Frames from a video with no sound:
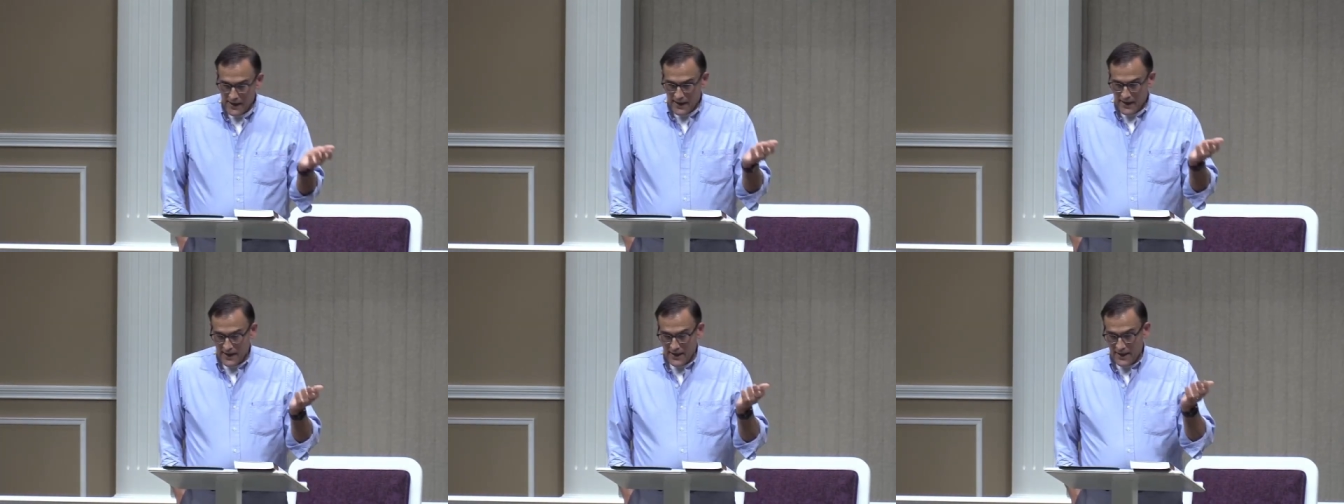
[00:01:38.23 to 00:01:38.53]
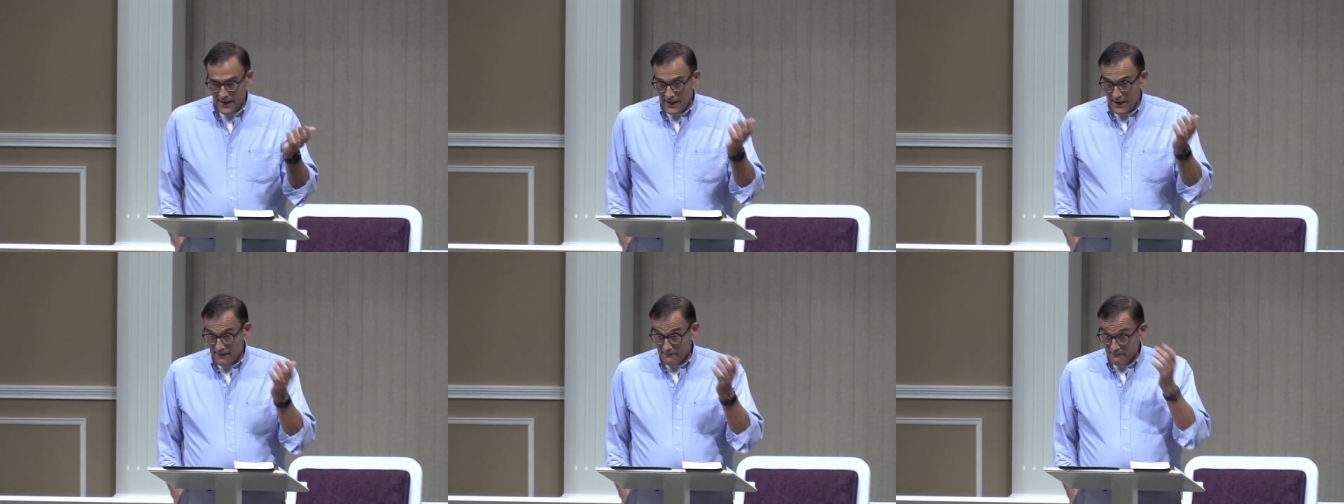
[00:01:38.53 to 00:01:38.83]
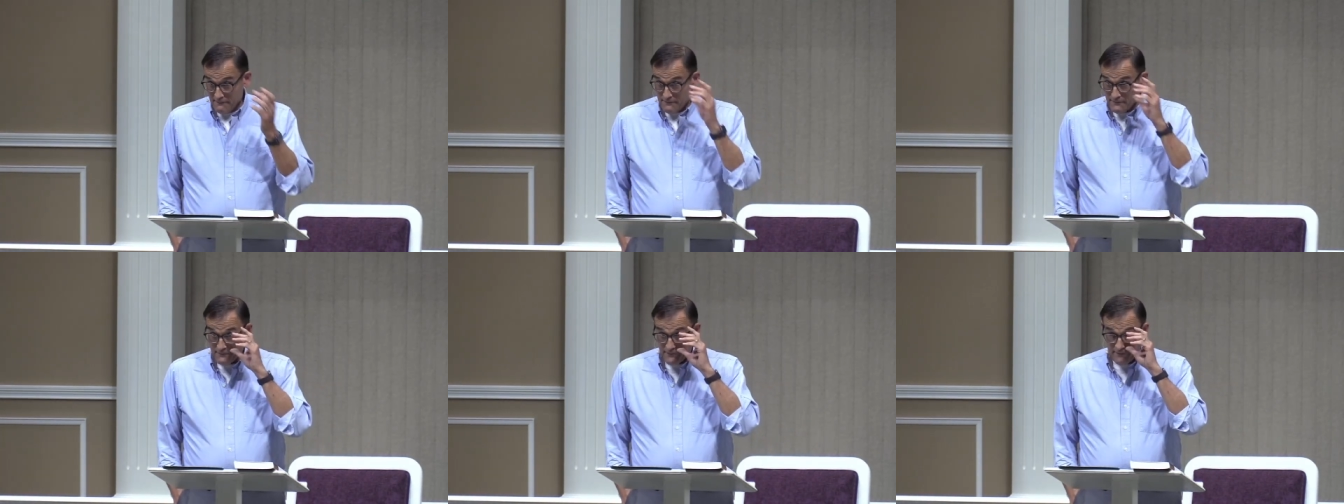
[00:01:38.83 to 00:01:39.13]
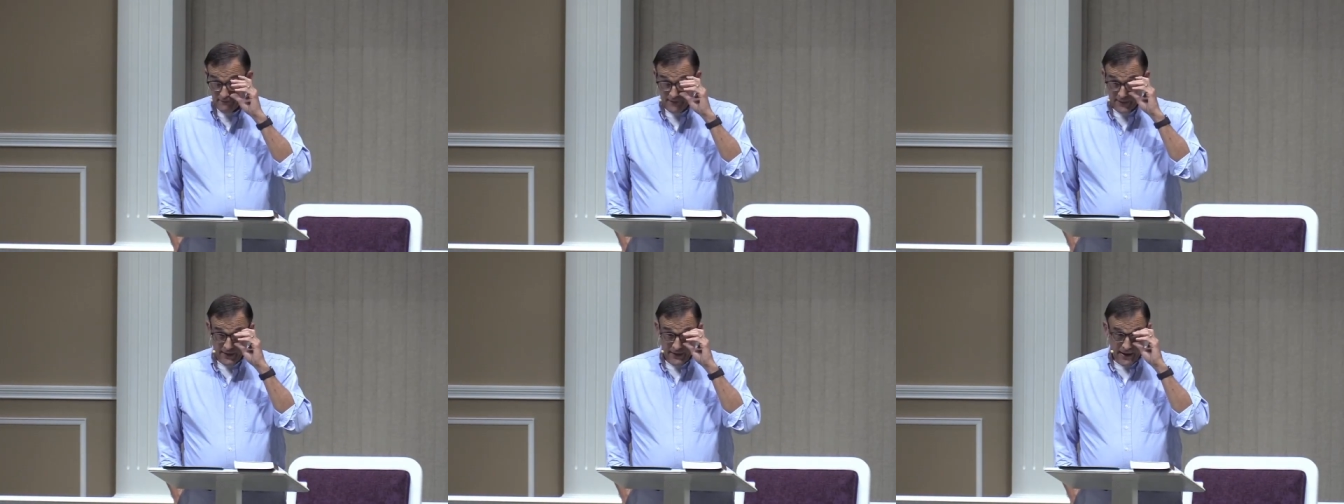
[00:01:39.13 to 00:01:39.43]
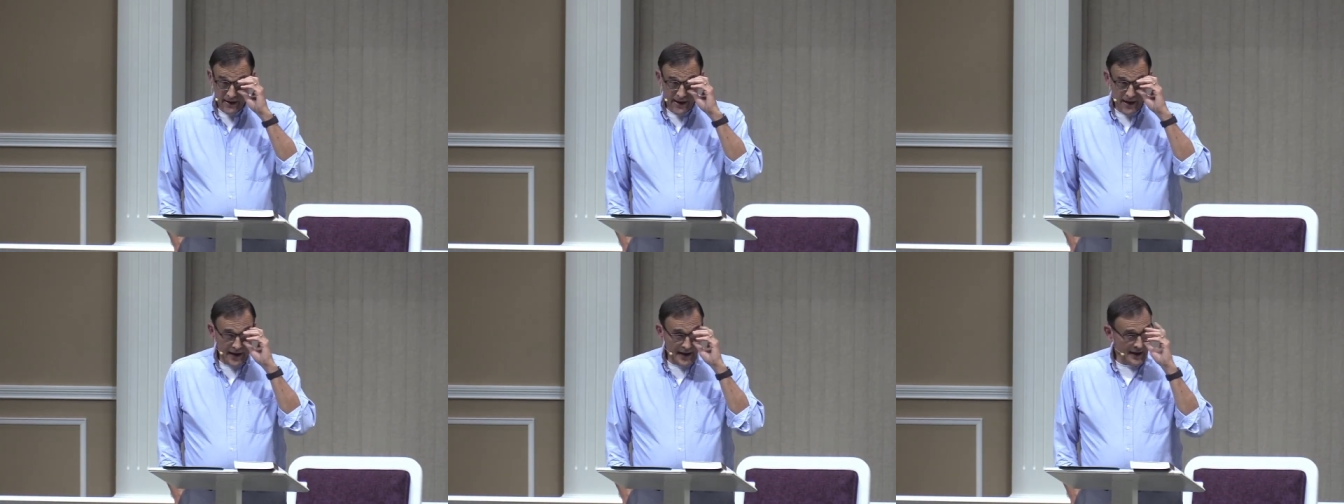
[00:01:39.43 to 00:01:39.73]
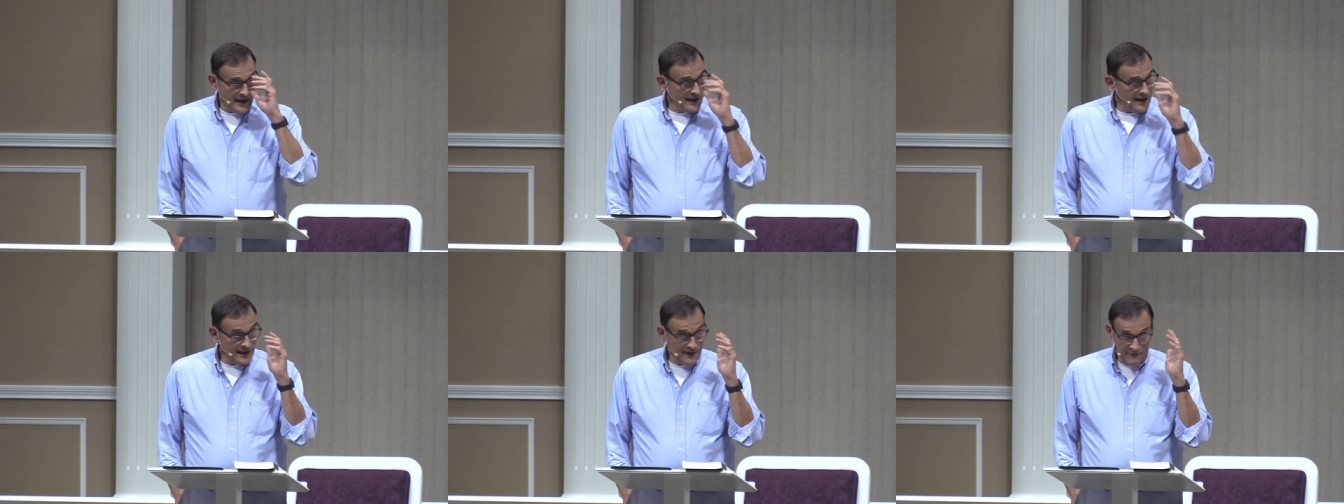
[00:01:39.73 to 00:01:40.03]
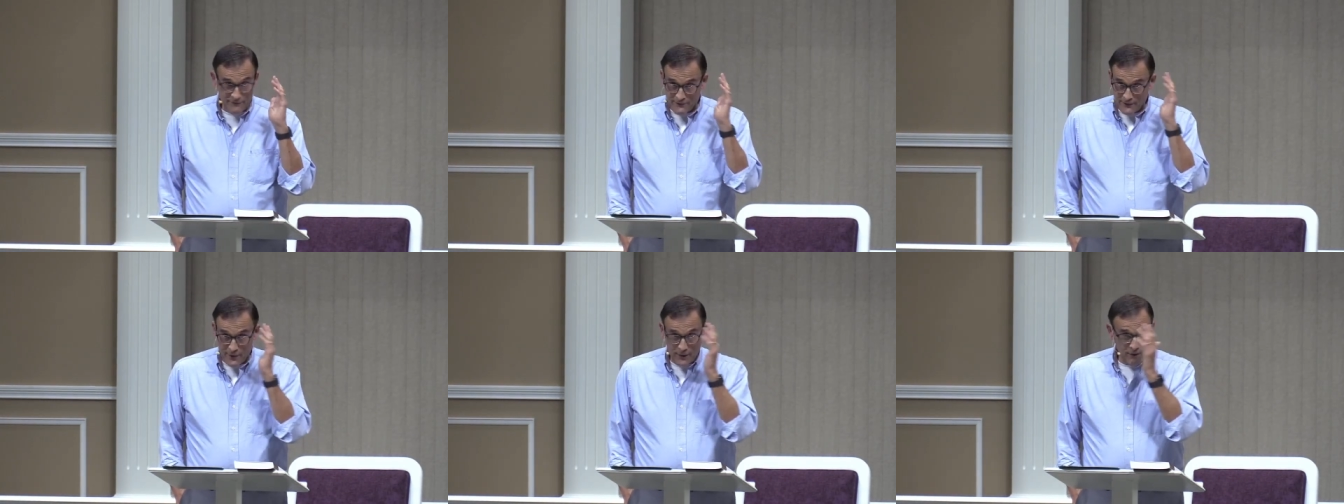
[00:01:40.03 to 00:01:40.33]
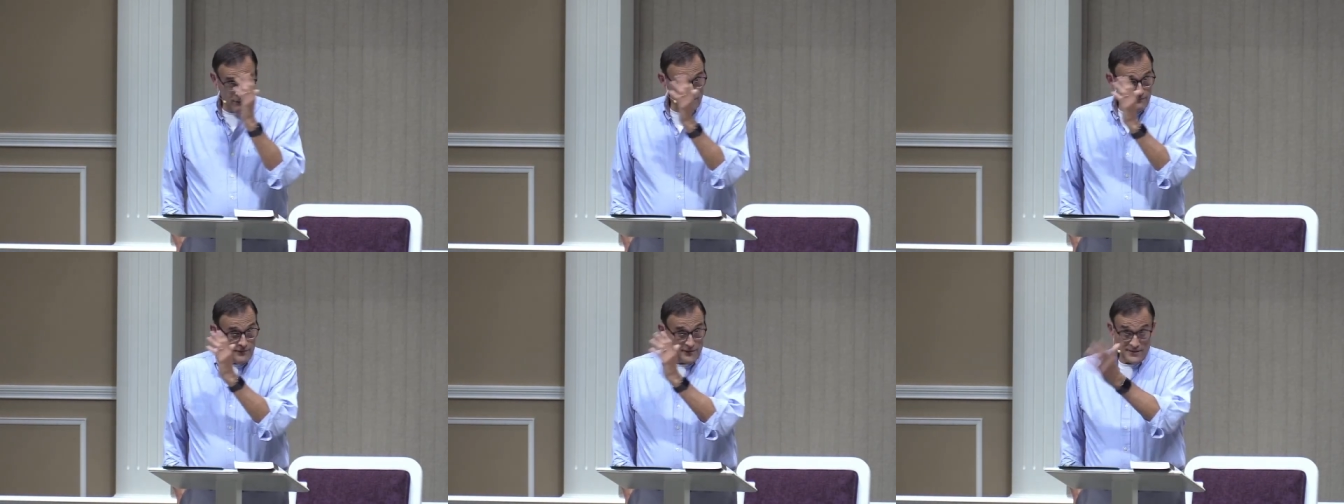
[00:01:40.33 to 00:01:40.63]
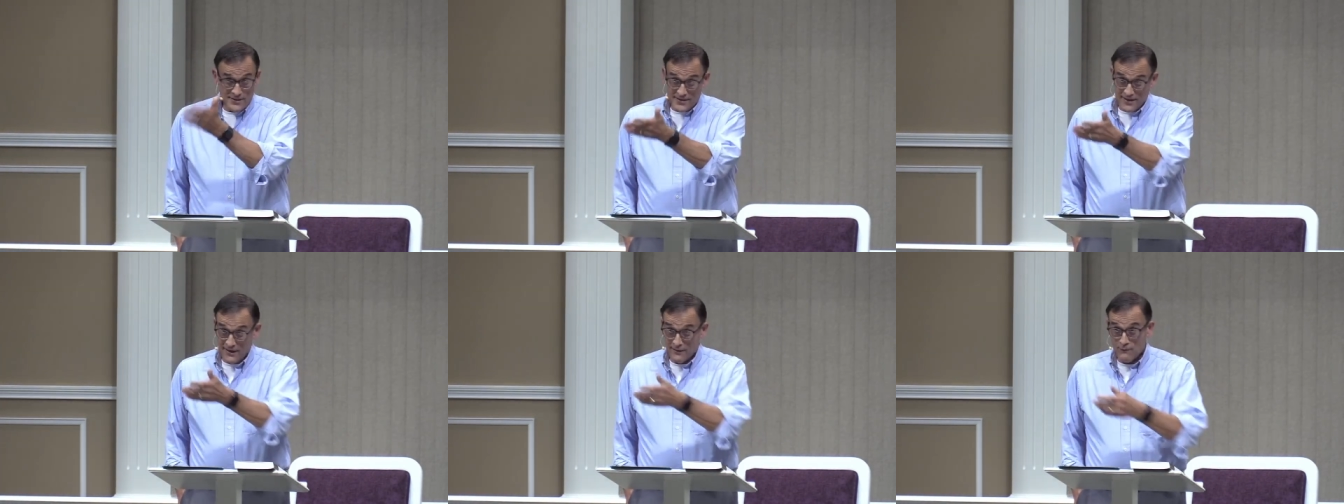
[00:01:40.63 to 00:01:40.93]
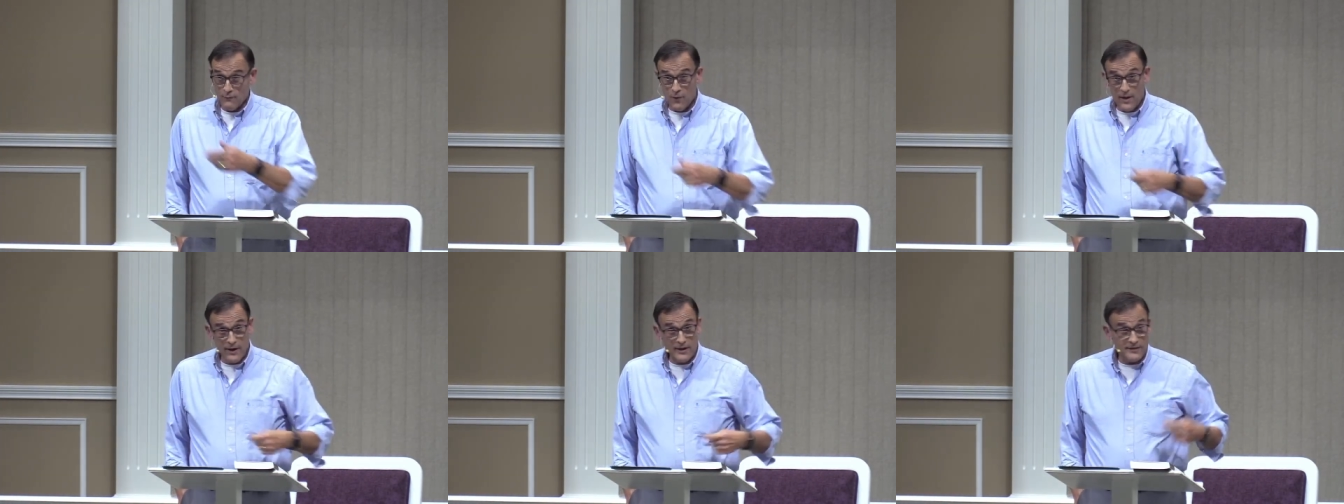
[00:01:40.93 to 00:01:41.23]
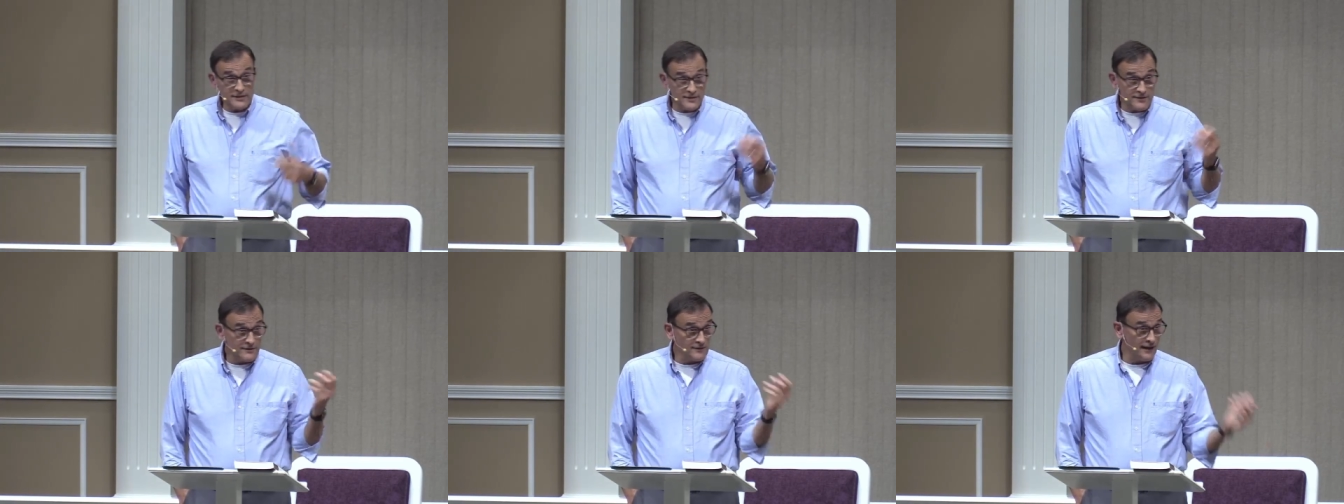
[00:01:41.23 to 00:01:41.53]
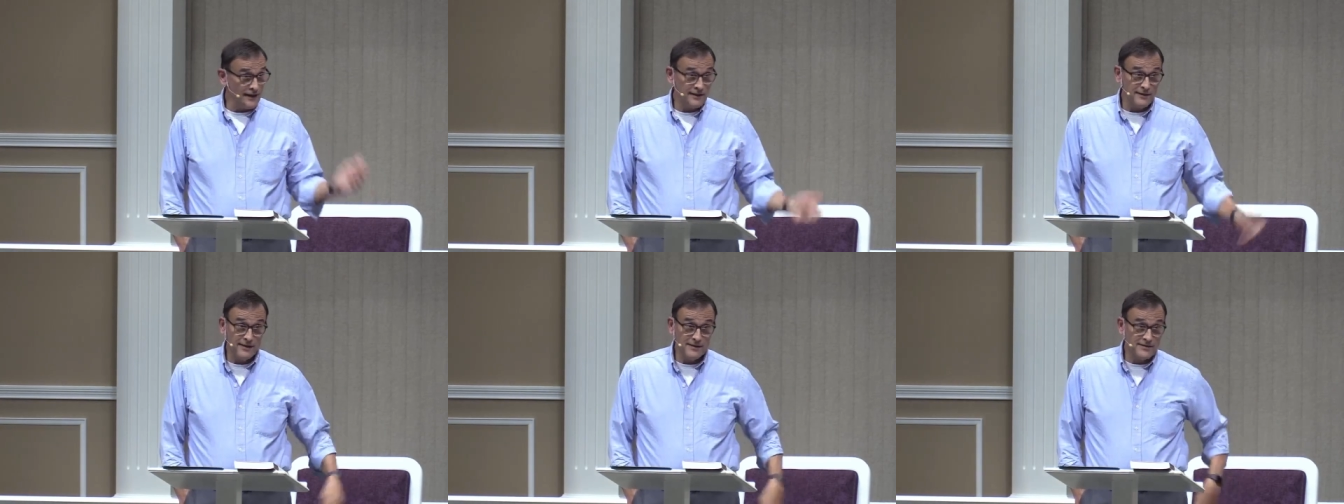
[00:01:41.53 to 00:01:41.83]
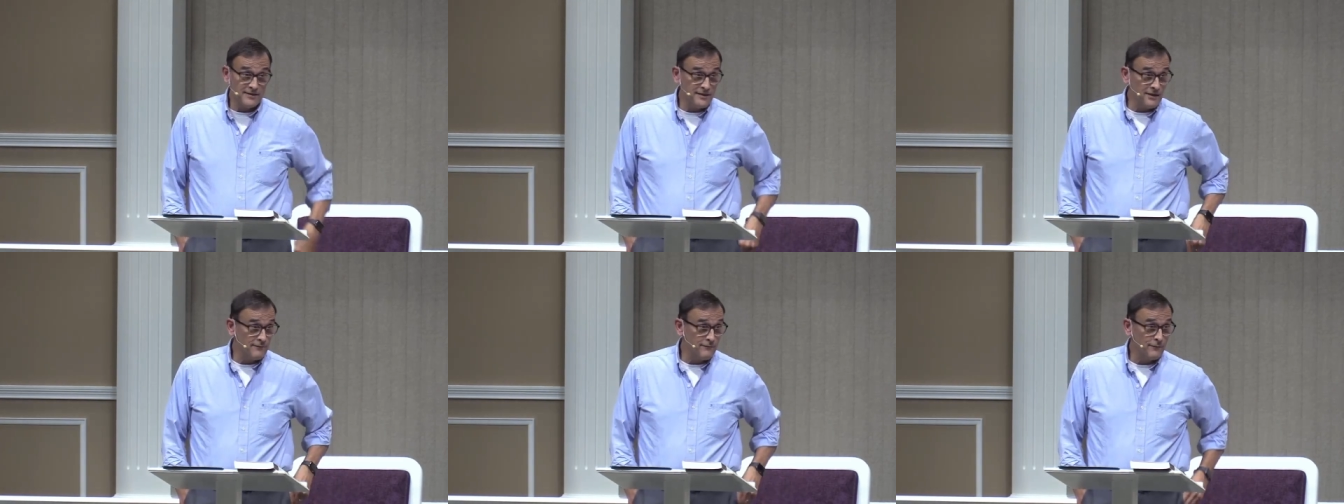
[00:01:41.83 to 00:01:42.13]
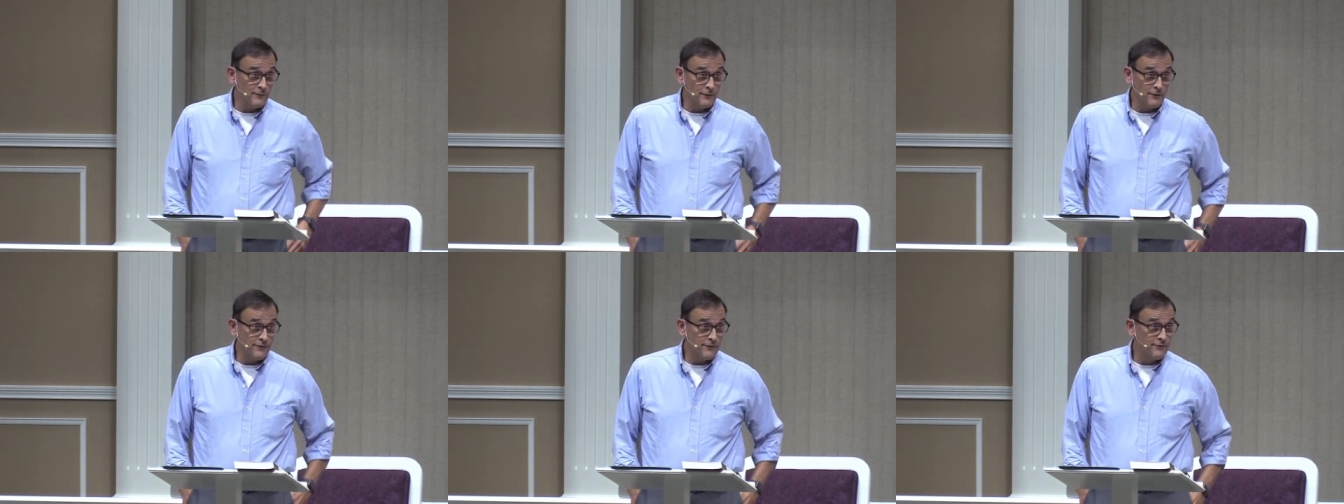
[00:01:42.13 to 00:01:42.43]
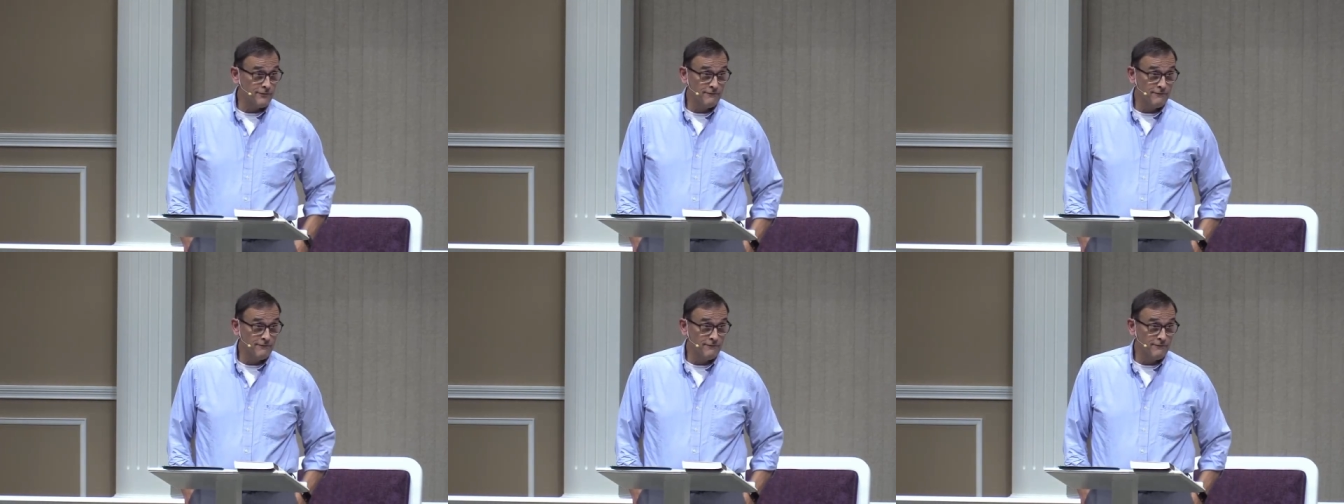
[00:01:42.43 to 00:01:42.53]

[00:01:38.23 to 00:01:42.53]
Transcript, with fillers: Um, I have known the Steamwicks, like I said, for